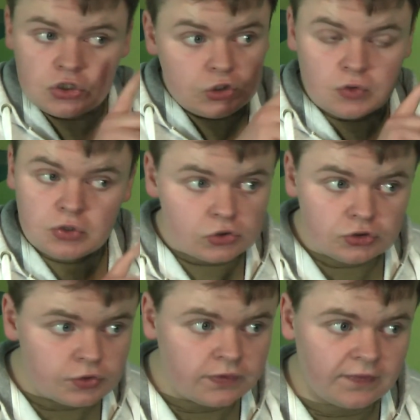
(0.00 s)
You don't
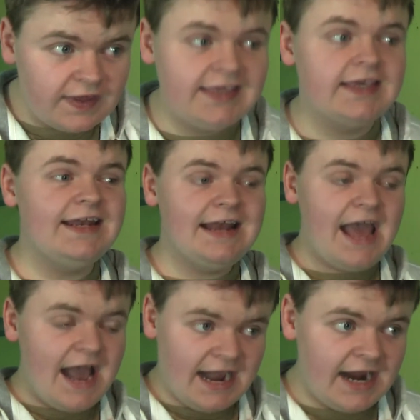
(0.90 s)
do the thinking,
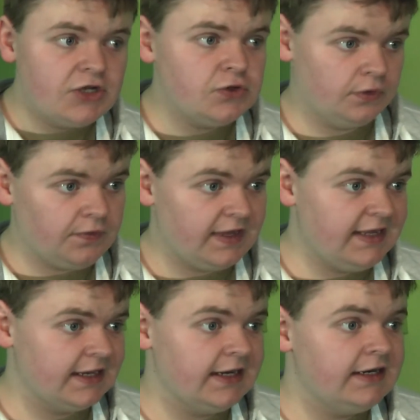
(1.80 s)
I do the
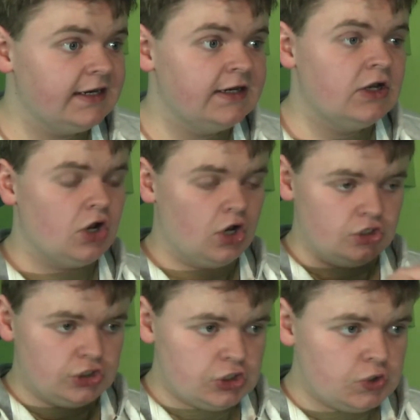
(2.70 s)
thinking,
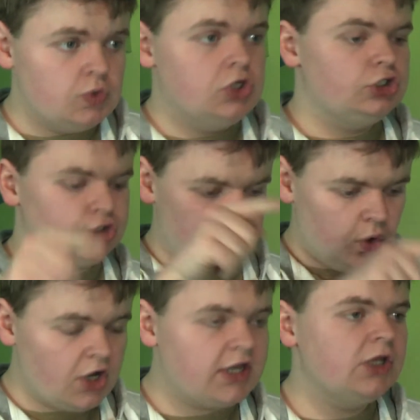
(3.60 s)
and you just
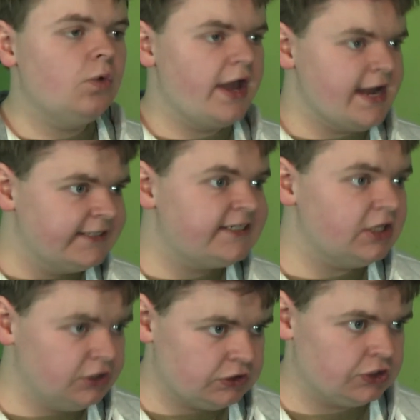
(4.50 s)
work in the way I
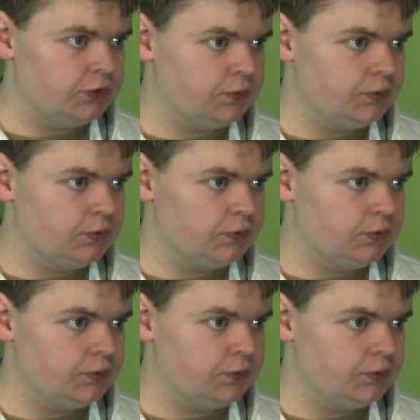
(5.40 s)
tell you to.